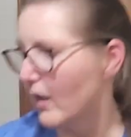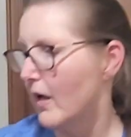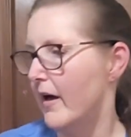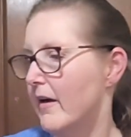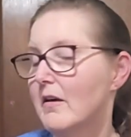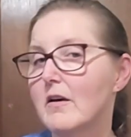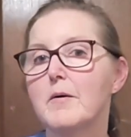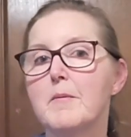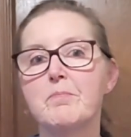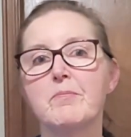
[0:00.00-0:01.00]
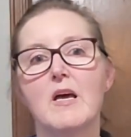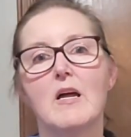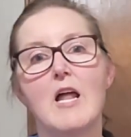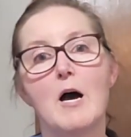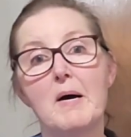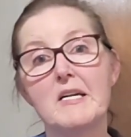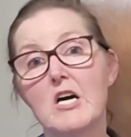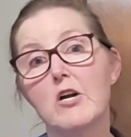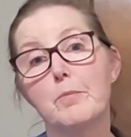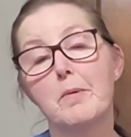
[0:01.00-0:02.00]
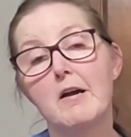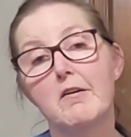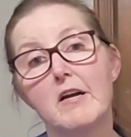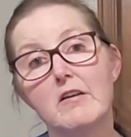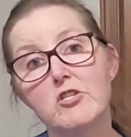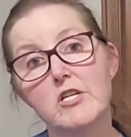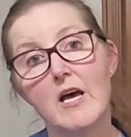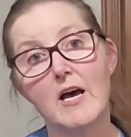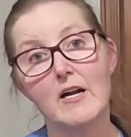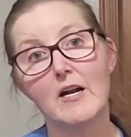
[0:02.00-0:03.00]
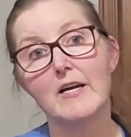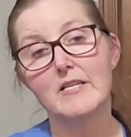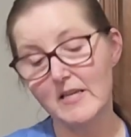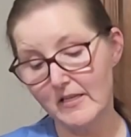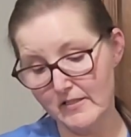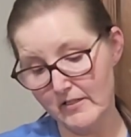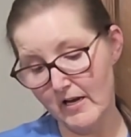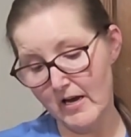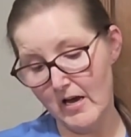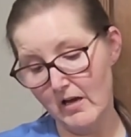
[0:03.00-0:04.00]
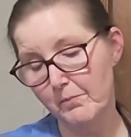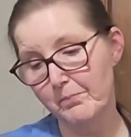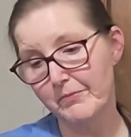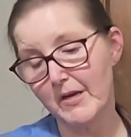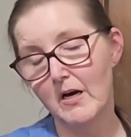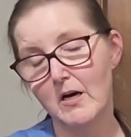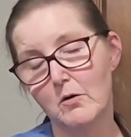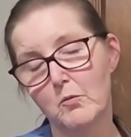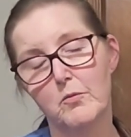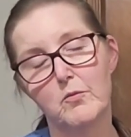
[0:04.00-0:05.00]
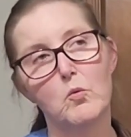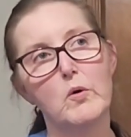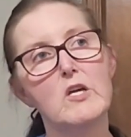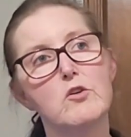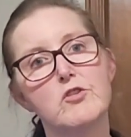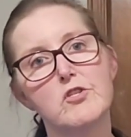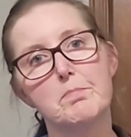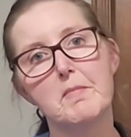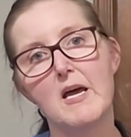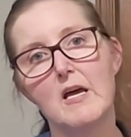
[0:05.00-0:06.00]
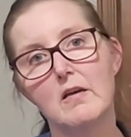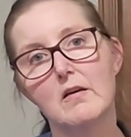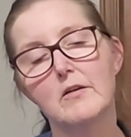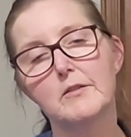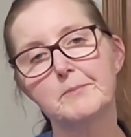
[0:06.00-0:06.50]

like. Now, my daughter Paris, she had an idea today. We used to make